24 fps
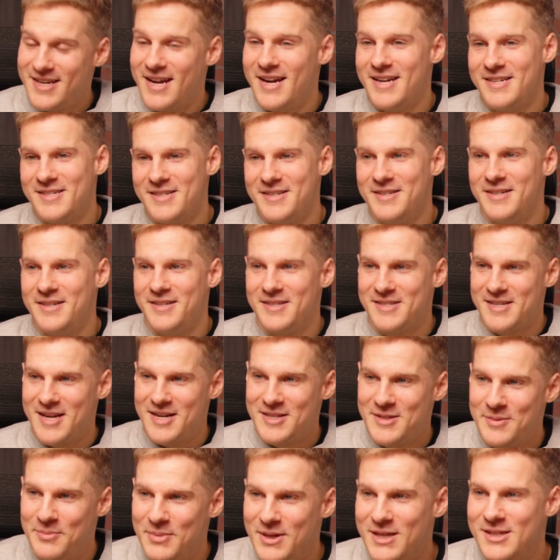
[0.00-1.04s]
guy's
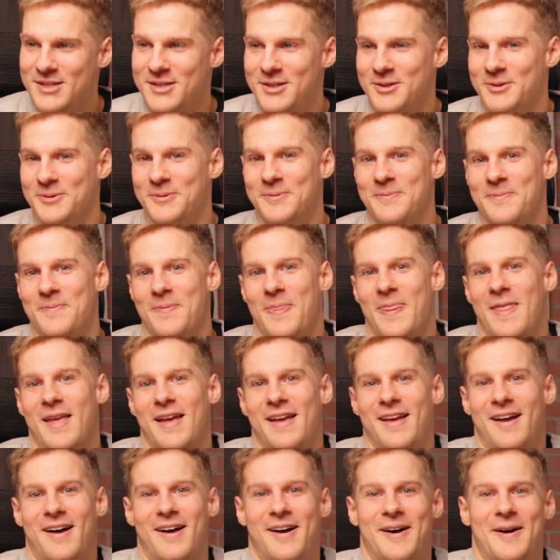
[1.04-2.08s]
a big dude.
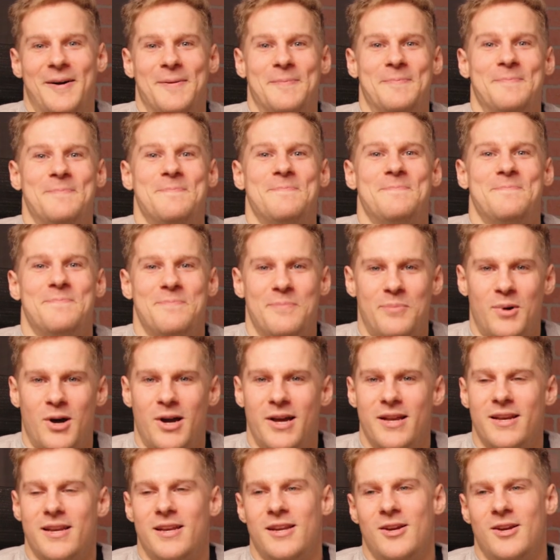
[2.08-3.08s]
But